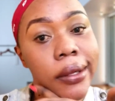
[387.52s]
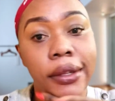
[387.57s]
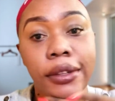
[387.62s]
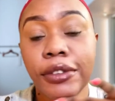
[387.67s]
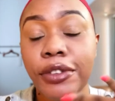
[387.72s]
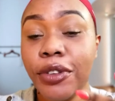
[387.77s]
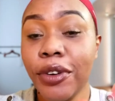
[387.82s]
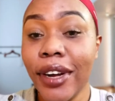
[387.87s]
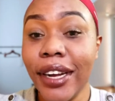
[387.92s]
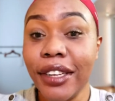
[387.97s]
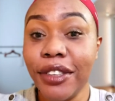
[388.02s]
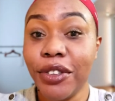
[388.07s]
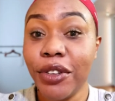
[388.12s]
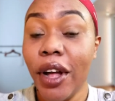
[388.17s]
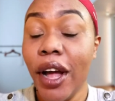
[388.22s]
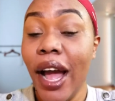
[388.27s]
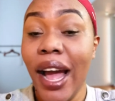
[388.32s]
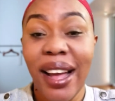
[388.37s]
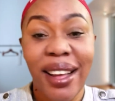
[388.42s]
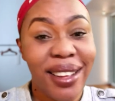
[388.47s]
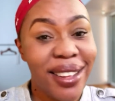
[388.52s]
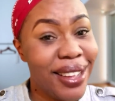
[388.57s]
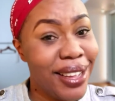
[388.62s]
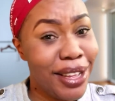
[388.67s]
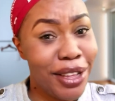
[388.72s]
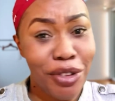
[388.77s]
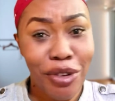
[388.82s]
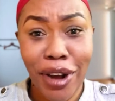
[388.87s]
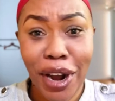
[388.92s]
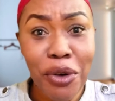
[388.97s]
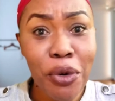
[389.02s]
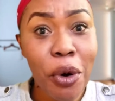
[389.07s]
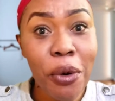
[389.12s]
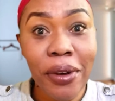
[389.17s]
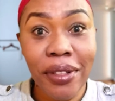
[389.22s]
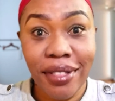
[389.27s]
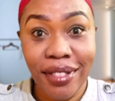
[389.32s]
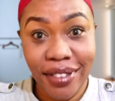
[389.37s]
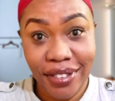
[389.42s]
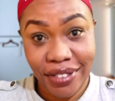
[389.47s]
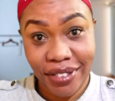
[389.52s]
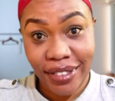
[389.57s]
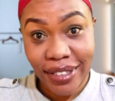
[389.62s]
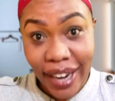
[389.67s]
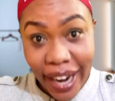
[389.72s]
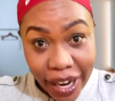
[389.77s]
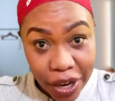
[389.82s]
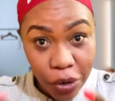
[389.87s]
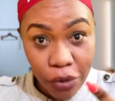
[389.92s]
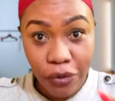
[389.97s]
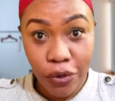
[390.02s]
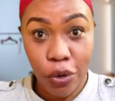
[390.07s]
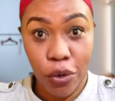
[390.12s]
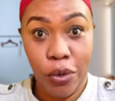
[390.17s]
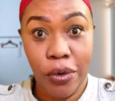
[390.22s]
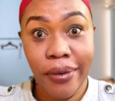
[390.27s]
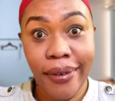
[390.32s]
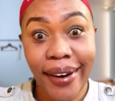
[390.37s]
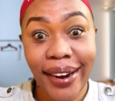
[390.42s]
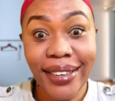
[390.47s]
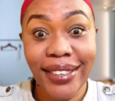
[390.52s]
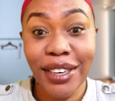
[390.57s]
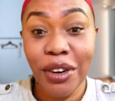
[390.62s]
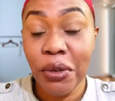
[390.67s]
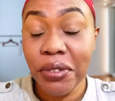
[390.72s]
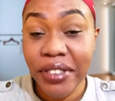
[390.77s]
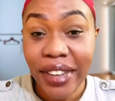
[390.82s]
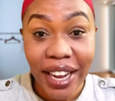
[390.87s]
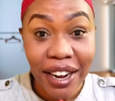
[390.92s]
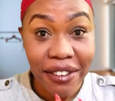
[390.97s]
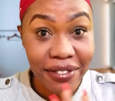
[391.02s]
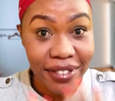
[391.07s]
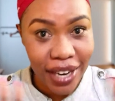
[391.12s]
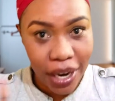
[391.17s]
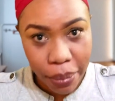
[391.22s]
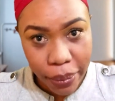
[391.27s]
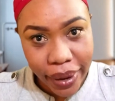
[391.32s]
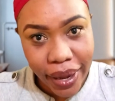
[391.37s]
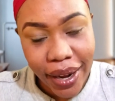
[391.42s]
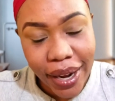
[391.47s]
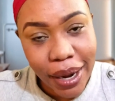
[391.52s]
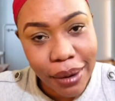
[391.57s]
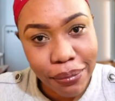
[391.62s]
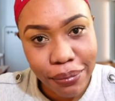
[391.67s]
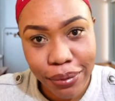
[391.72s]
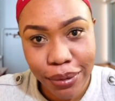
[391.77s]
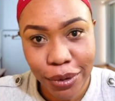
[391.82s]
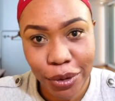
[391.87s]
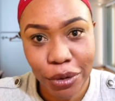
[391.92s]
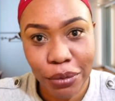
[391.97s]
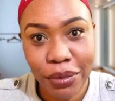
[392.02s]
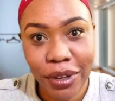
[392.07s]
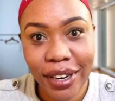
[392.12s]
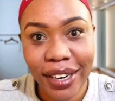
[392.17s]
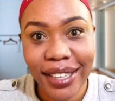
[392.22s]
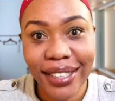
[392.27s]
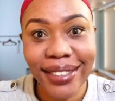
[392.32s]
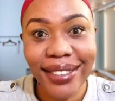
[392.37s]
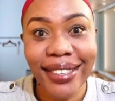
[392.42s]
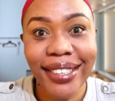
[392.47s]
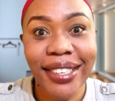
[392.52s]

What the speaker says: So guys, you can look with this kind of look, right? It looks like I've done makeup, to be honest.